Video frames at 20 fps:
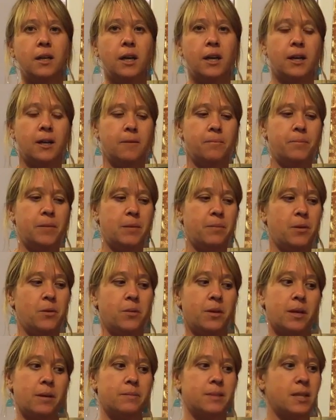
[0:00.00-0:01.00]
Um,
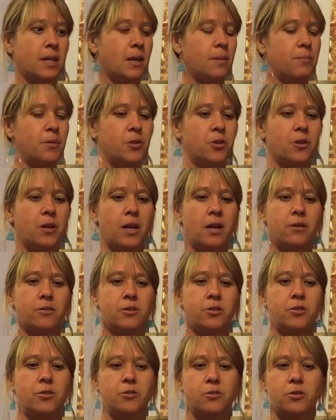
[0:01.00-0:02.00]
maybe we come set up in your
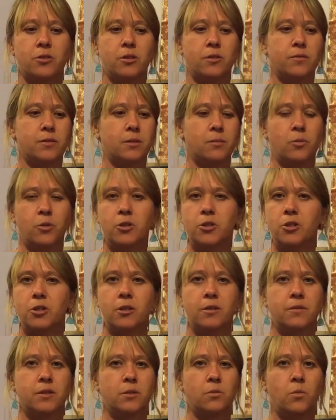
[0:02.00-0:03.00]
house and you serve some hors
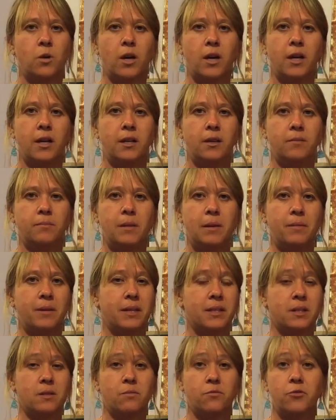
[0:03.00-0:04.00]
d'oeuvres and wine and maybe
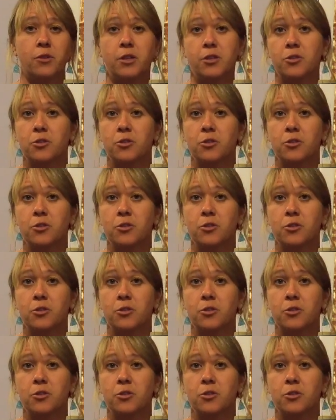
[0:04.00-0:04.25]
get some free